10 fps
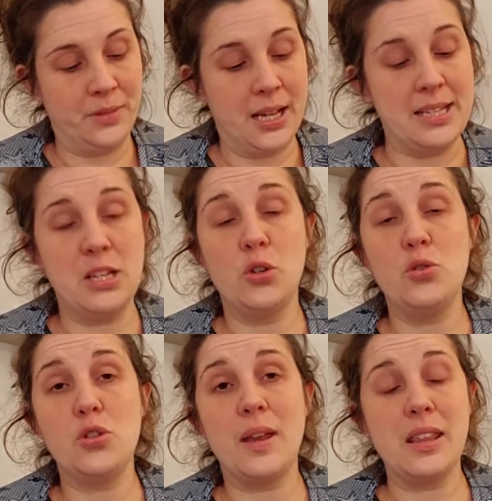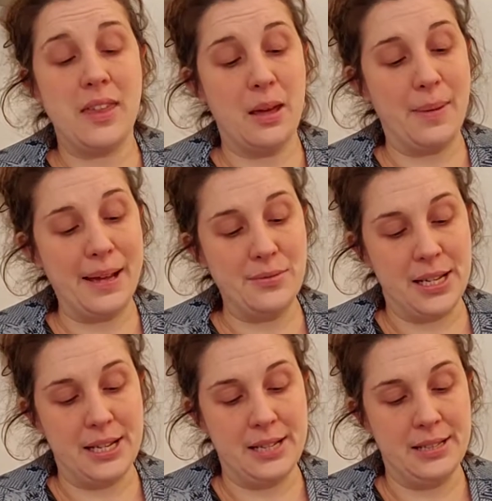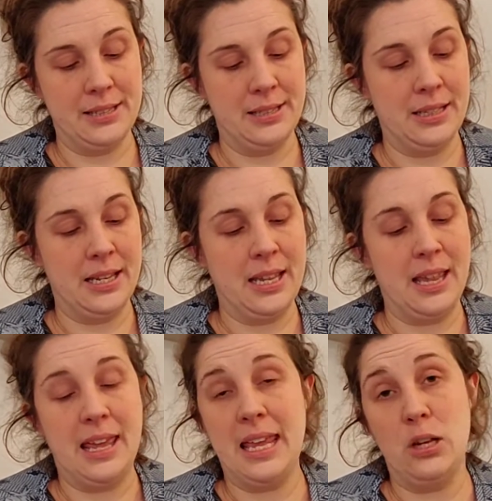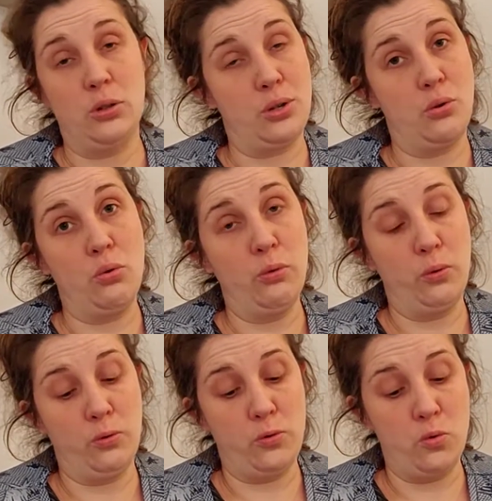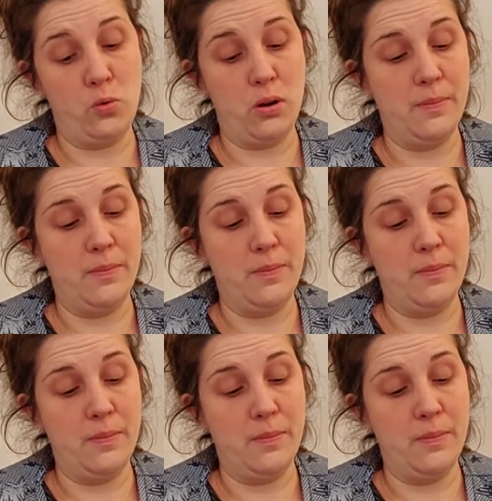and he couldn't do anything about it. He looked an awful fool."